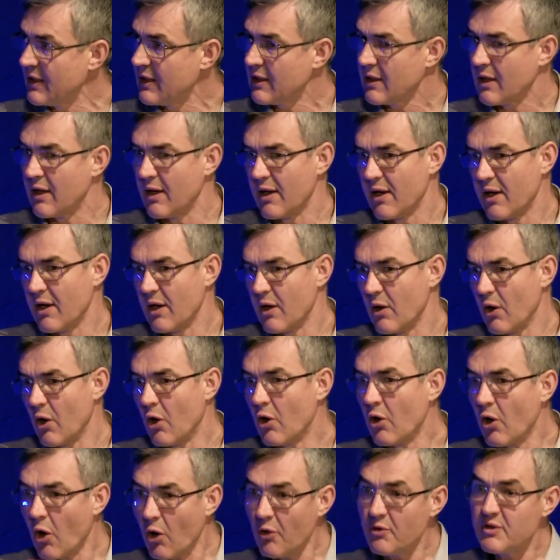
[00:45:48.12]

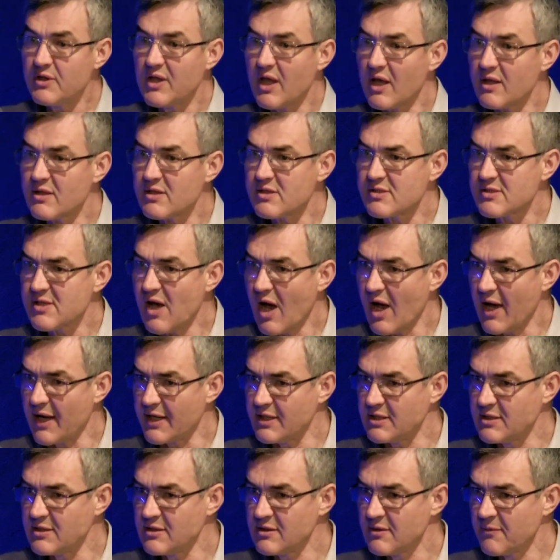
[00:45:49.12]
On the other
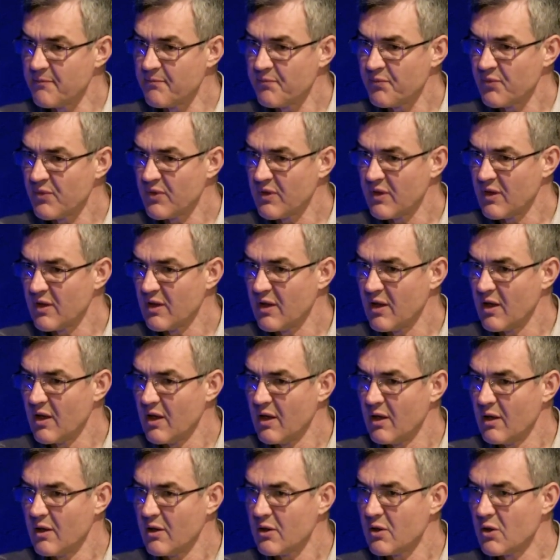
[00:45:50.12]
side,
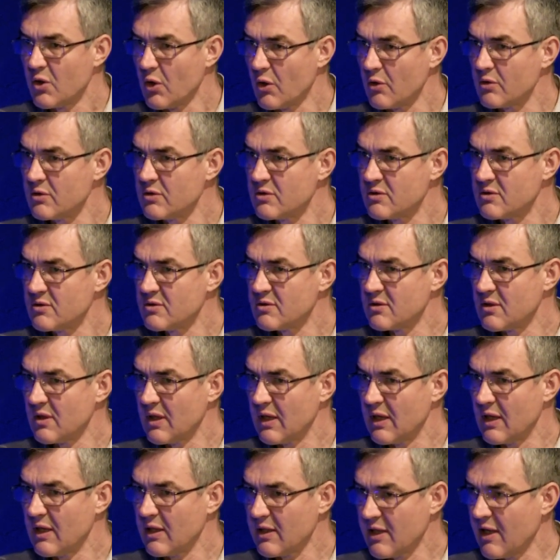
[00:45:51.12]
God
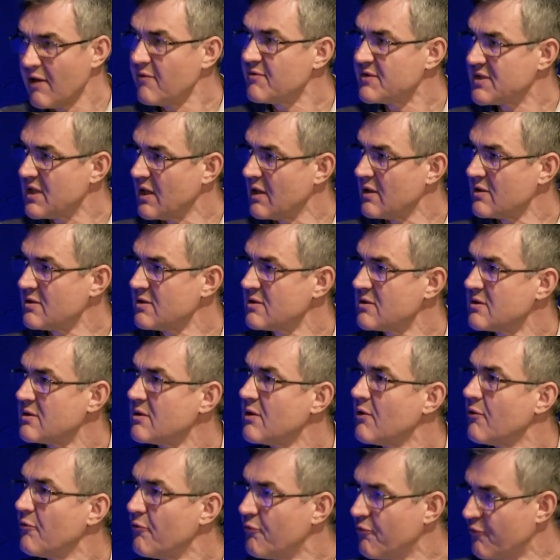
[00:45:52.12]
gives us
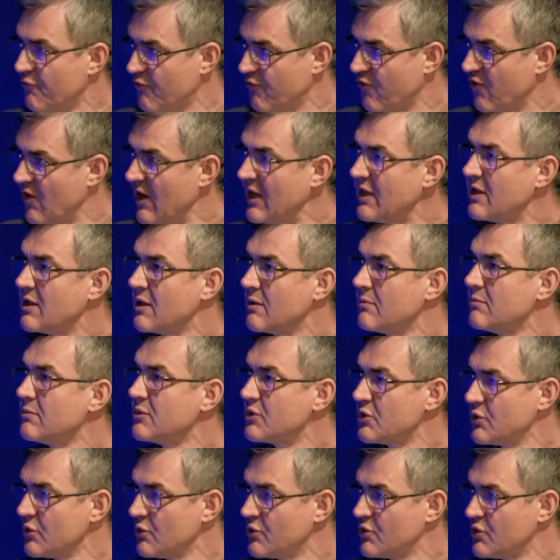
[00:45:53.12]
freedom
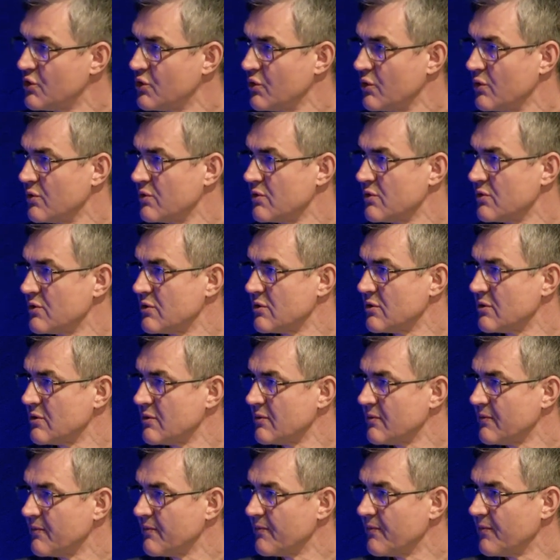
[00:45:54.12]
to choose.
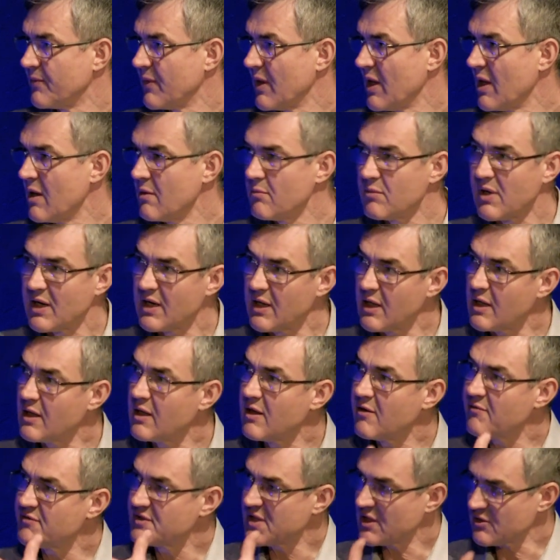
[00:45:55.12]
But he
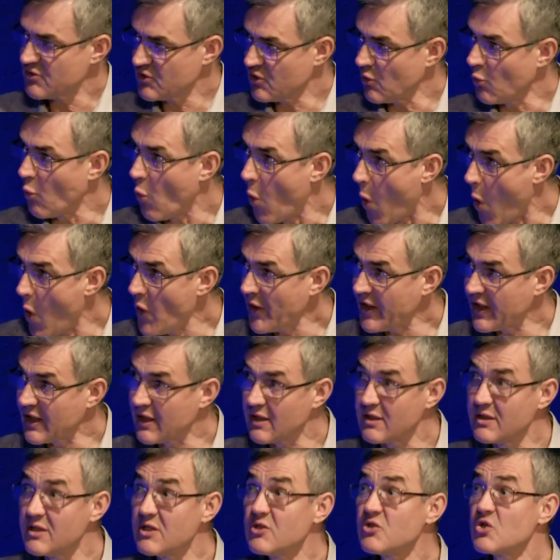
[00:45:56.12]
gives us the warning,
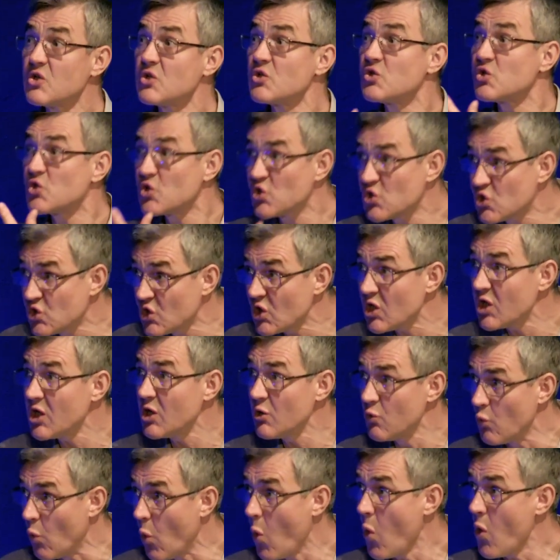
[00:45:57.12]
and it's a
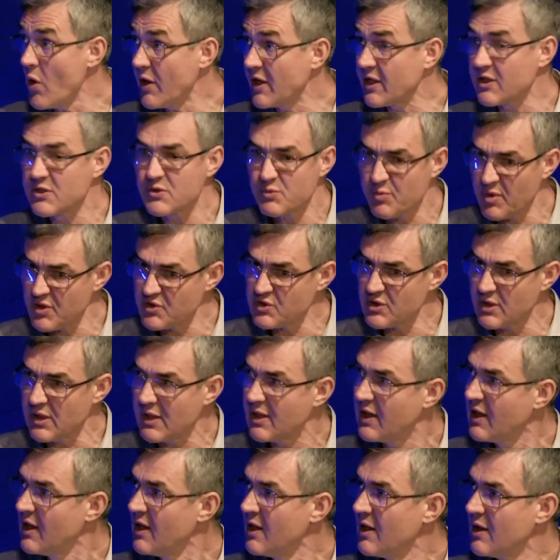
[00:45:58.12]
stern warning, especially
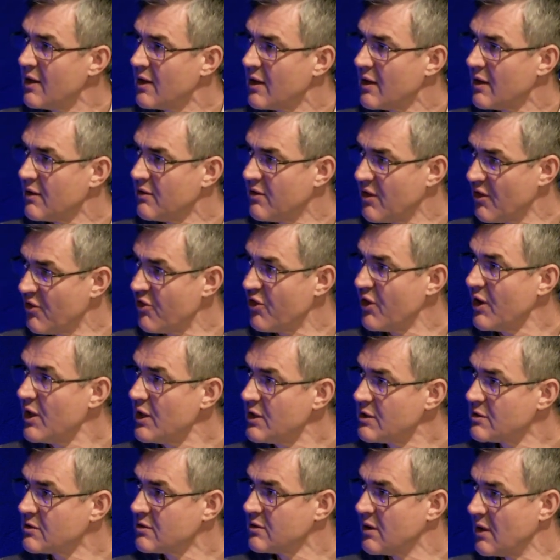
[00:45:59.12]
the
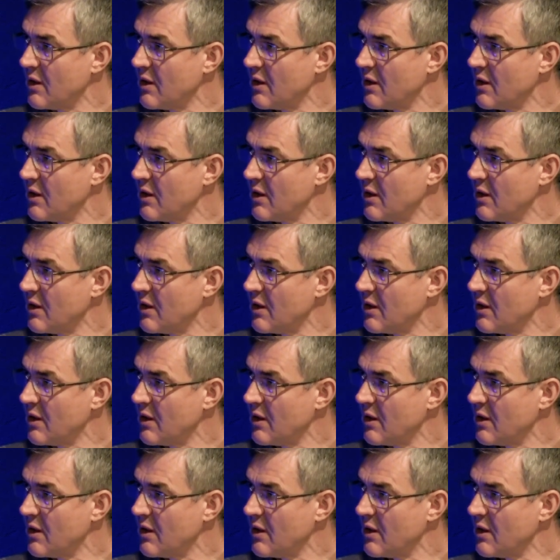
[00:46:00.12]
third